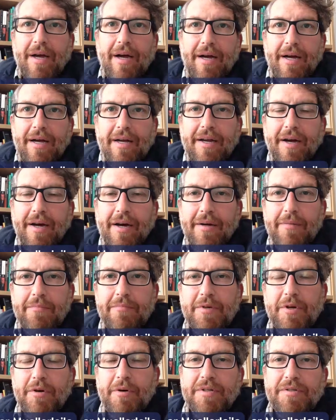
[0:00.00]
Hi,
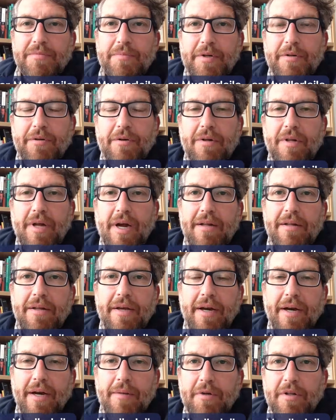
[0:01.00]
I'm Chris
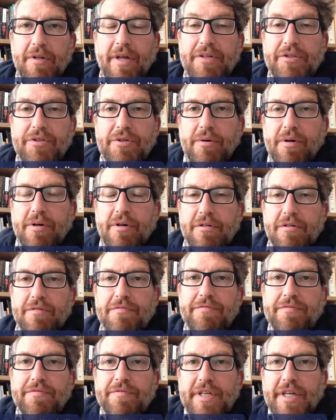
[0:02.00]
Muellerleile, and I'm a lecturer
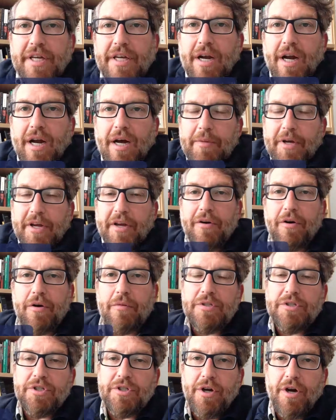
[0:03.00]
of economic and
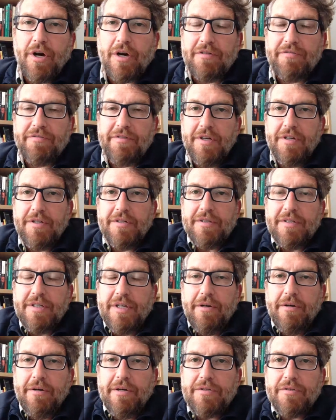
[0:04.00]
urban geography
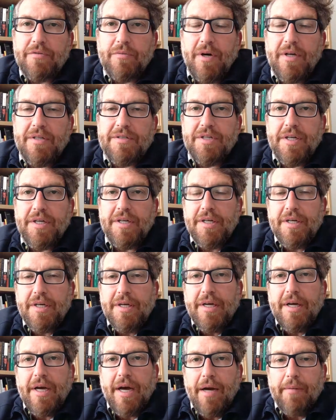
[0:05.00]
here at Swansea.
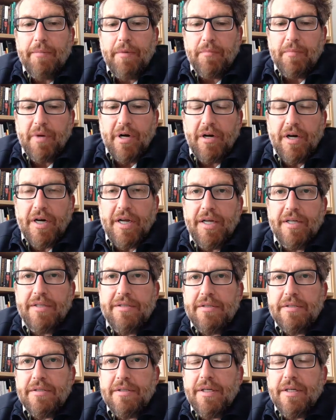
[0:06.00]
I'm an
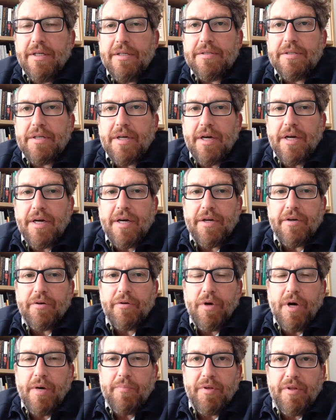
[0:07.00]
American, and I
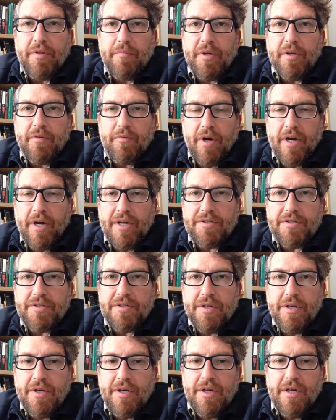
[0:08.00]
grew up in the
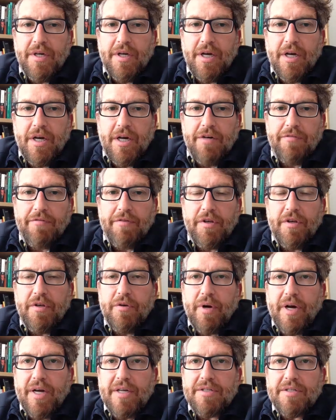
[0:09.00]
Midwest of the
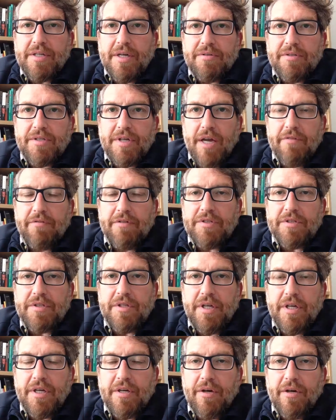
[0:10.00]
U.S. outside of a
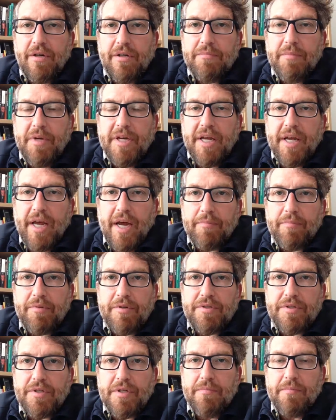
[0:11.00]
city called
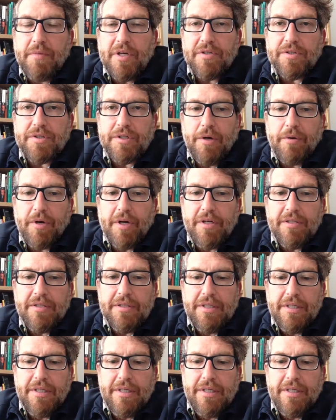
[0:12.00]
Minneapolis in Minnesota.